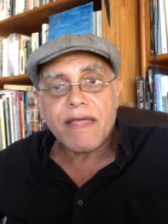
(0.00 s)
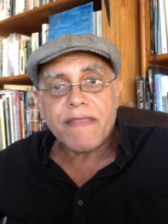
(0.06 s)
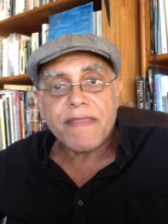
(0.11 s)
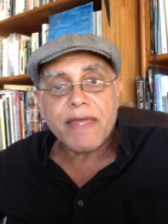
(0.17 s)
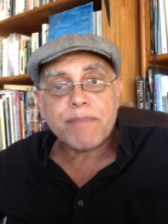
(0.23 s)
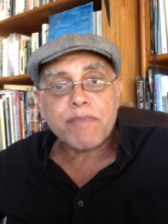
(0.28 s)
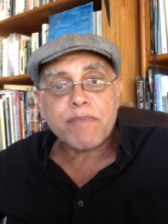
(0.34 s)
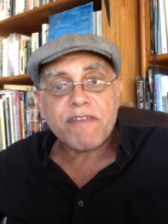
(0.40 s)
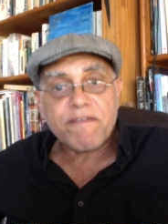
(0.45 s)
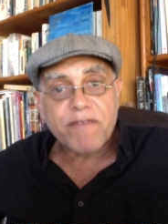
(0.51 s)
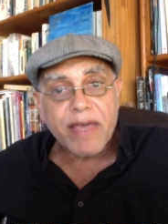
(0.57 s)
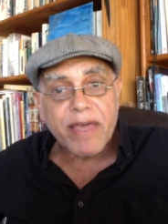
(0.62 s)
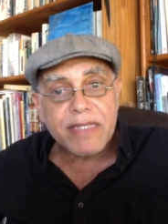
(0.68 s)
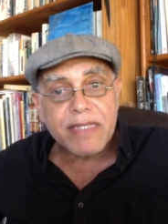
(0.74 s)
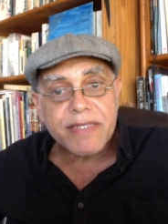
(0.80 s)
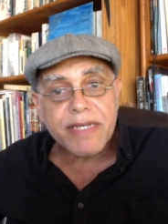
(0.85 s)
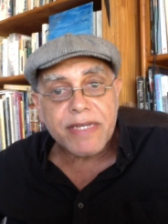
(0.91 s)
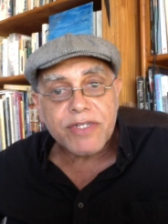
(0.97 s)
that
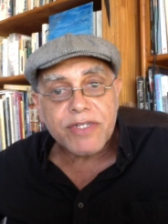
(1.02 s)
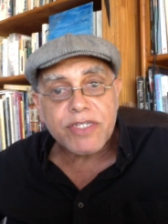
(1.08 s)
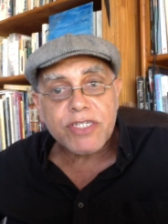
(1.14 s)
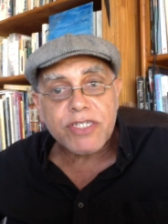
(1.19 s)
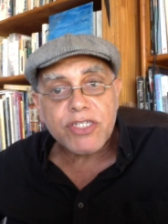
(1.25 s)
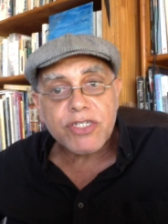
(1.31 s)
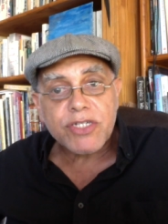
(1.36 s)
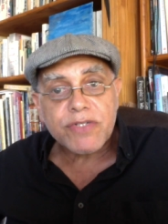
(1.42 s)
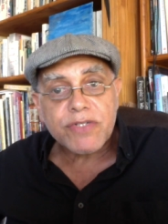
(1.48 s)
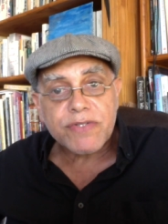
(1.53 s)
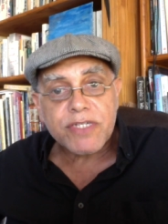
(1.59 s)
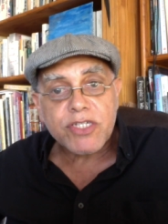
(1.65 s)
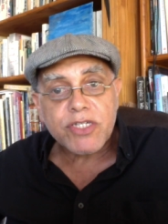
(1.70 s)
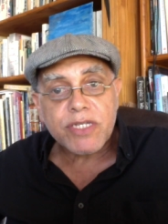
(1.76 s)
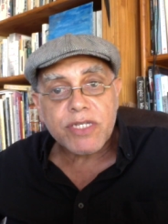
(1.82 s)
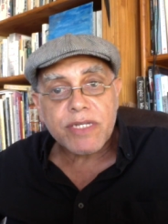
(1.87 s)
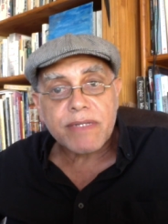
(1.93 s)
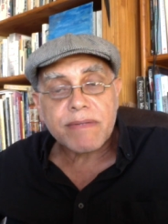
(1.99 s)
befell that
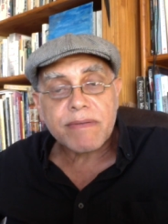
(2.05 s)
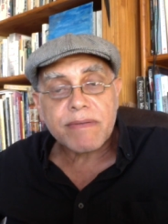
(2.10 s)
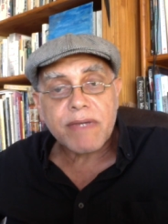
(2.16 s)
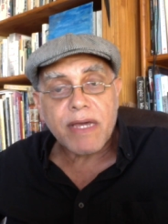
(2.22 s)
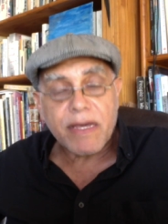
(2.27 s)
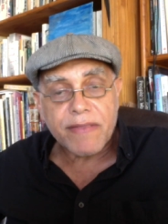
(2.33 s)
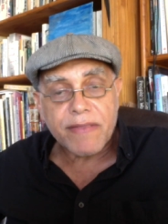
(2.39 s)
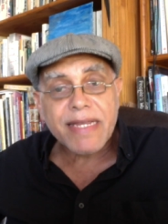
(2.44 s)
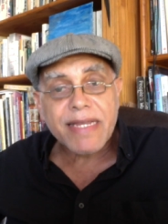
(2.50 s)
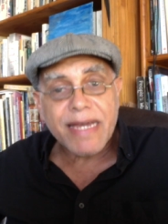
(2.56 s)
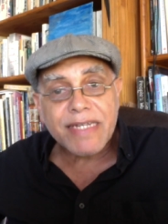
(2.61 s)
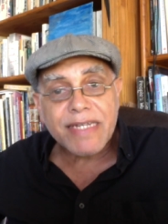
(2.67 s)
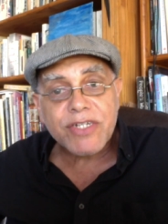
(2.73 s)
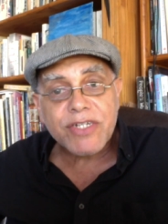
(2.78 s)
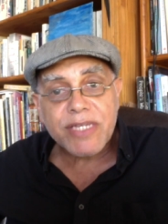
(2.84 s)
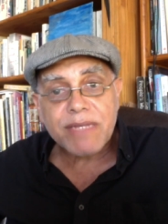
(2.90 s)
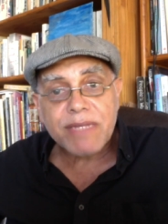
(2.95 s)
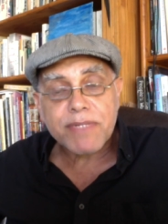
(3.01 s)
region, that
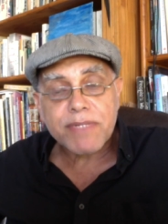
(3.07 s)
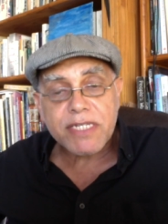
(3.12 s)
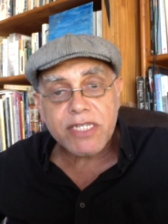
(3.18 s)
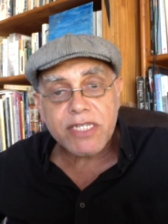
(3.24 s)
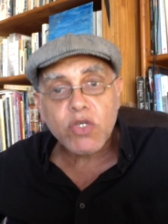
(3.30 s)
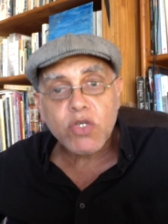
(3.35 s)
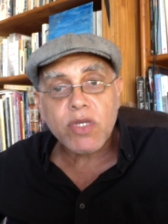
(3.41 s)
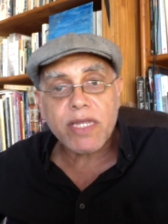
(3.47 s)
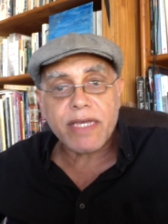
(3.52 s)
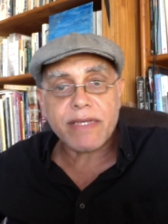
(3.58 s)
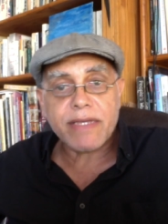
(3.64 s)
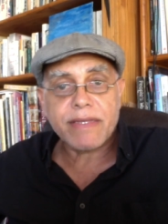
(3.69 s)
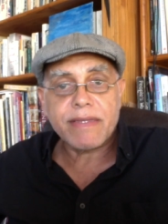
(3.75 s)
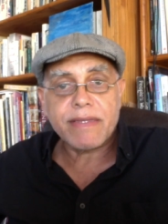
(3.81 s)
country in particular,